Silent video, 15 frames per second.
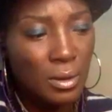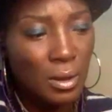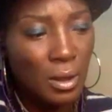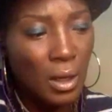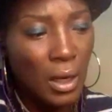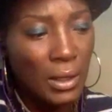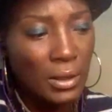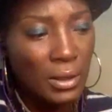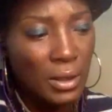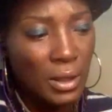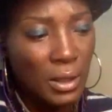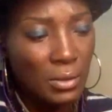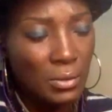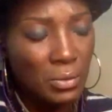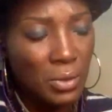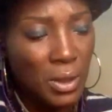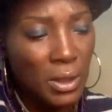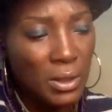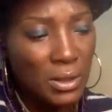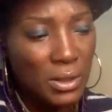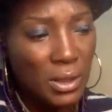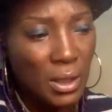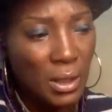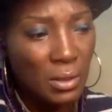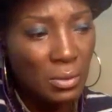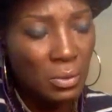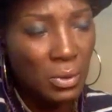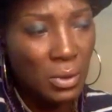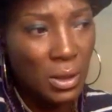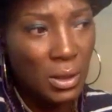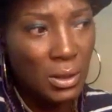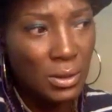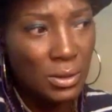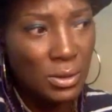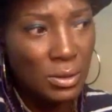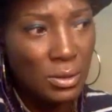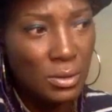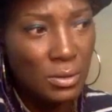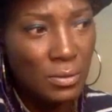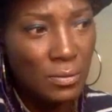I think what it did was,